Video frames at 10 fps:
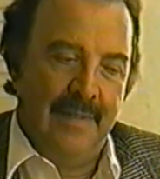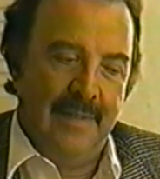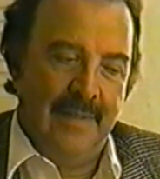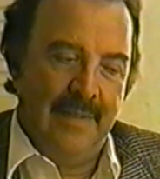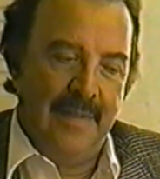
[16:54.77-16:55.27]

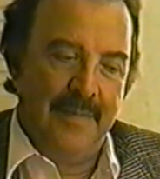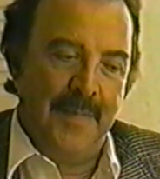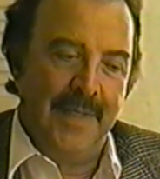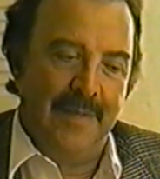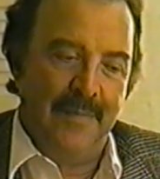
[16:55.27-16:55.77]
he's
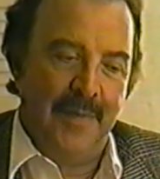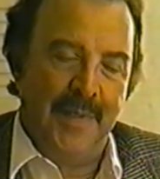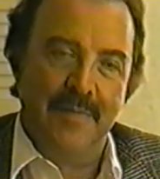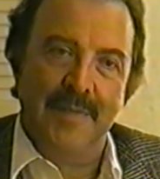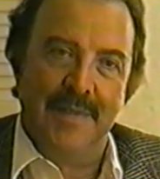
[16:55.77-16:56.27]
made it very
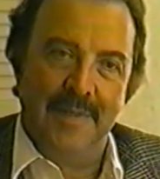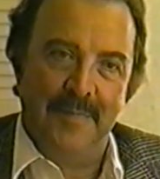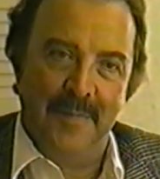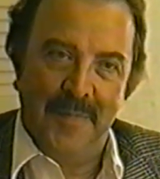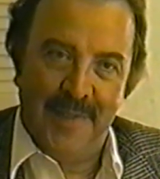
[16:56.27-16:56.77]
interesting for
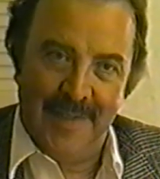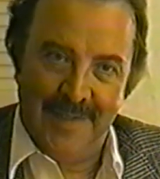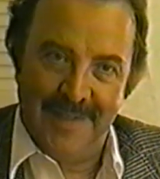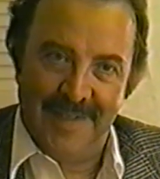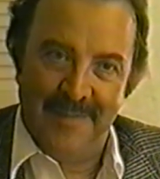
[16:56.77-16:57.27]
me
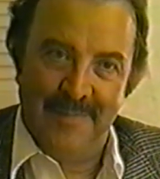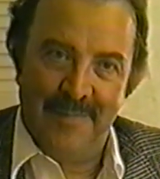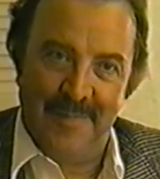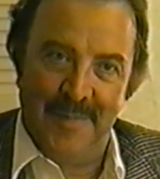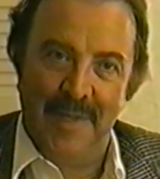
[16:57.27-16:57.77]
and
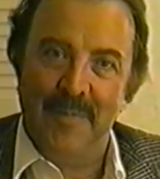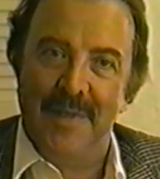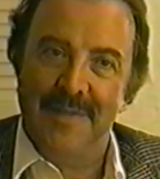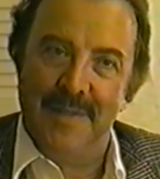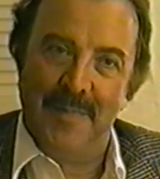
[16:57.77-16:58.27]
for anyone
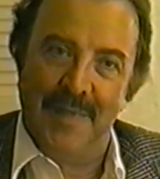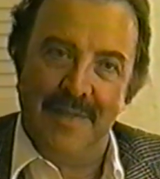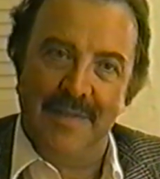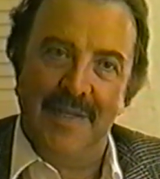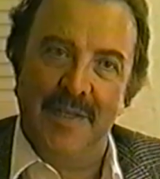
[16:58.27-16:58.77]
that's up on that
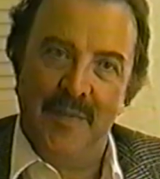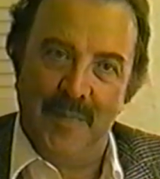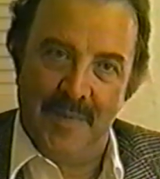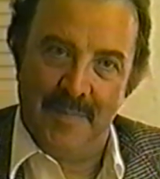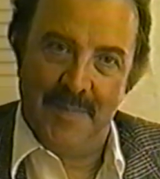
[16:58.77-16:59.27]
stage with him.